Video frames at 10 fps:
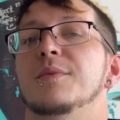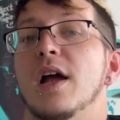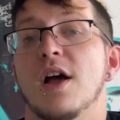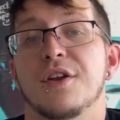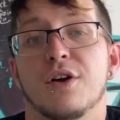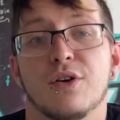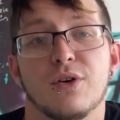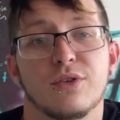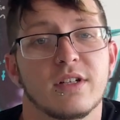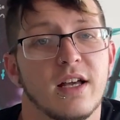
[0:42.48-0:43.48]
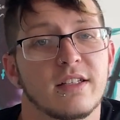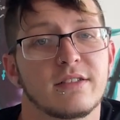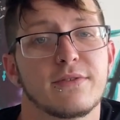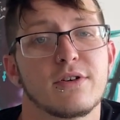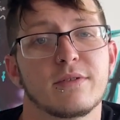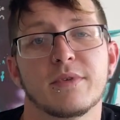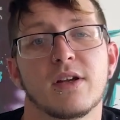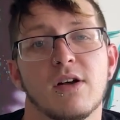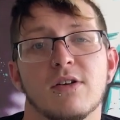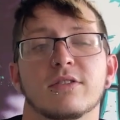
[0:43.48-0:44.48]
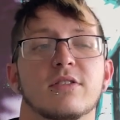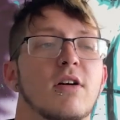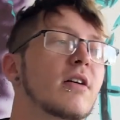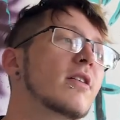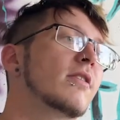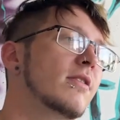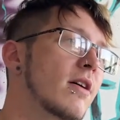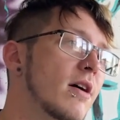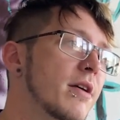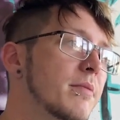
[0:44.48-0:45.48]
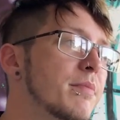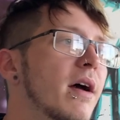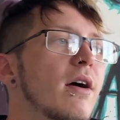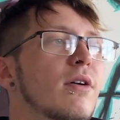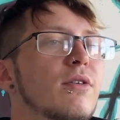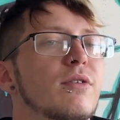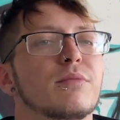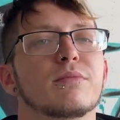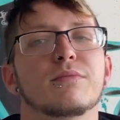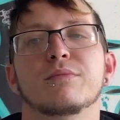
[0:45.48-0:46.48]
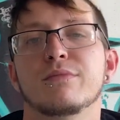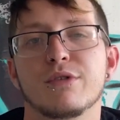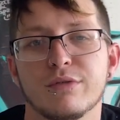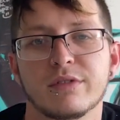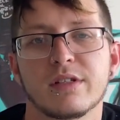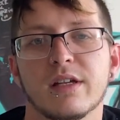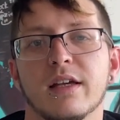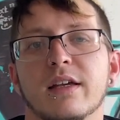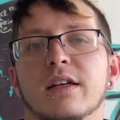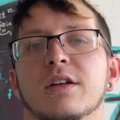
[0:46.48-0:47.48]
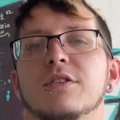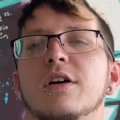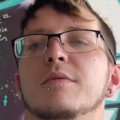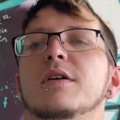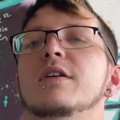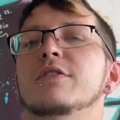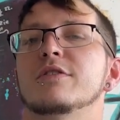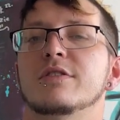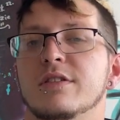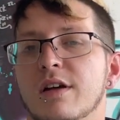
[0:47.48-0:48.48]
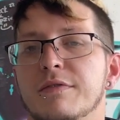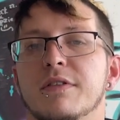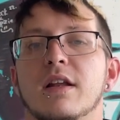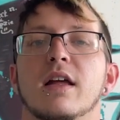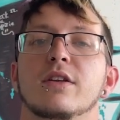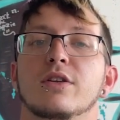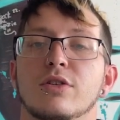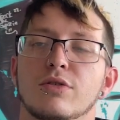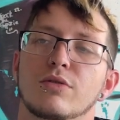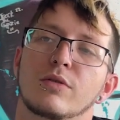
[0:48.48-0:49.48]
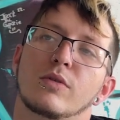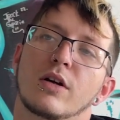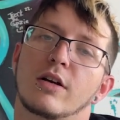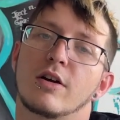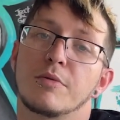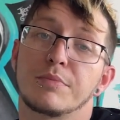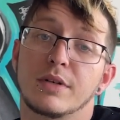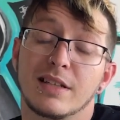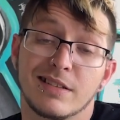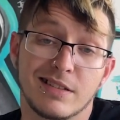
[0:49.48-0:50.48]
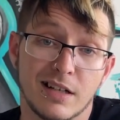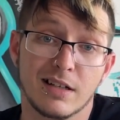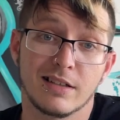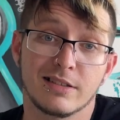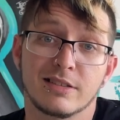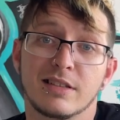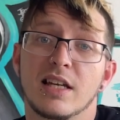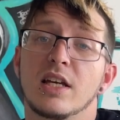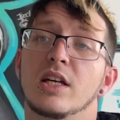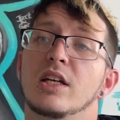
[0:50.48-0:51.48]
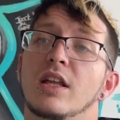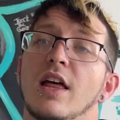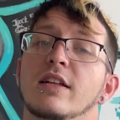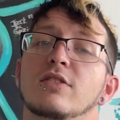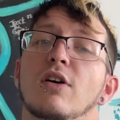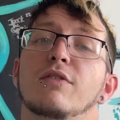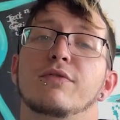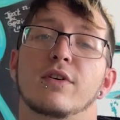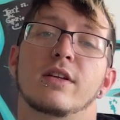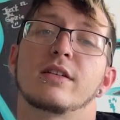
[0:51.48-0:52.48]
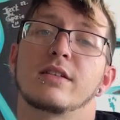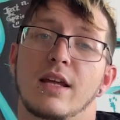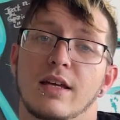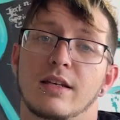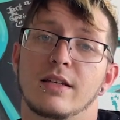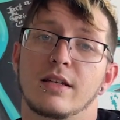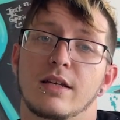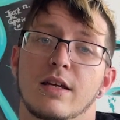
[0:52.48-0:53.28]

Which now I know you guys have heard me all talk a lot about music and a lot about other stuff that I do and what our company does. That's all fun and dandy.